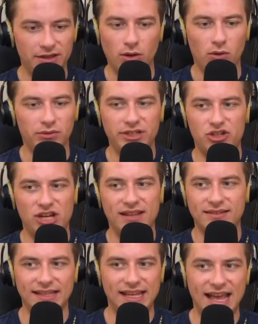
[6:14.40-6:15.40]
only
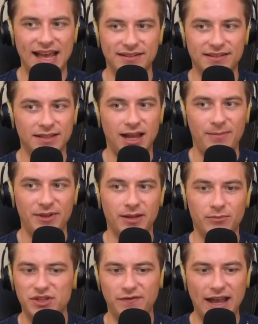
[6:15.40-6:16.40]
chance that they had at stopping
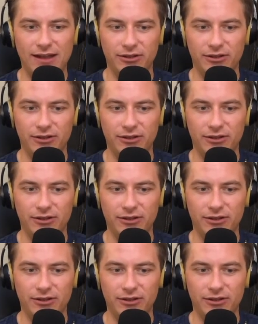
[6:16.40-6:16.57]
him was fouling him.